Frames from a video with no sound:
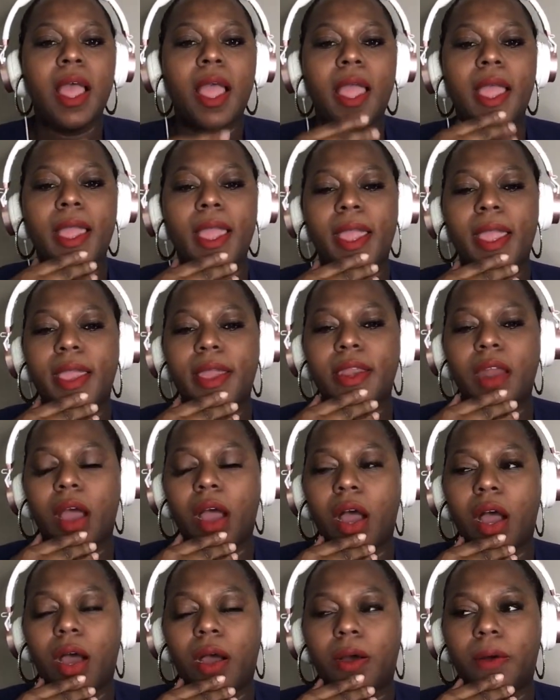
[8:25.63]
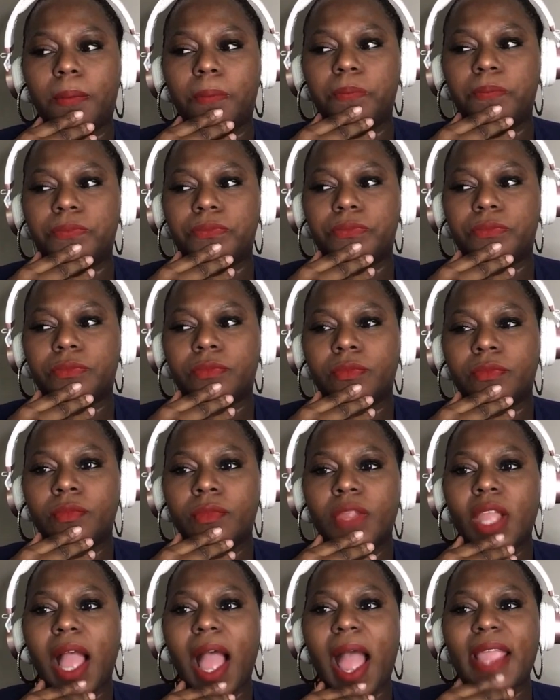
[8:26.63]
And
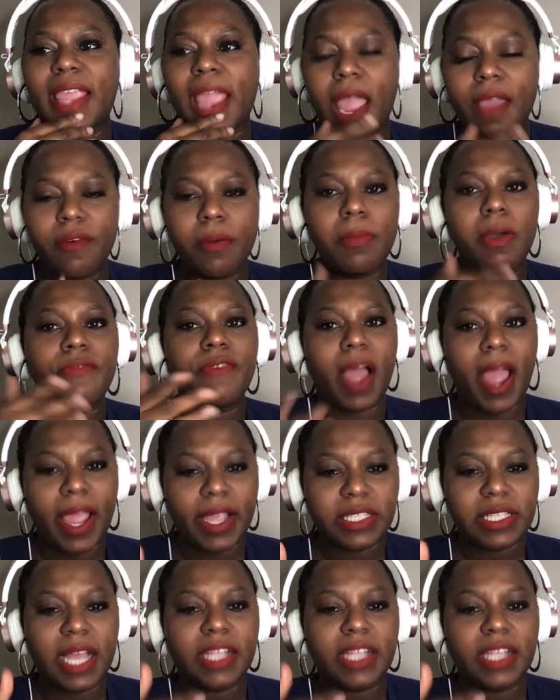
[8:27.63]
I gave him advice.